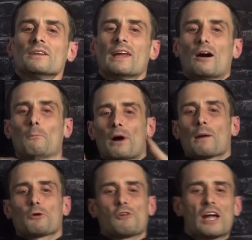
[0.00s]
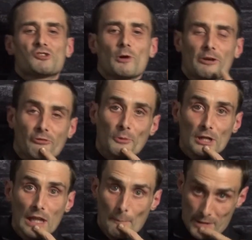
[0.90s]
Now, Barbara graduated from
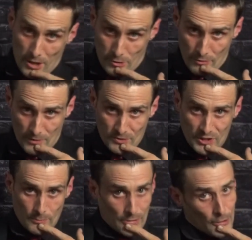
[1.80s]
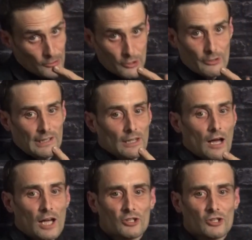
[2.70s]
Columbia University with her degree in law.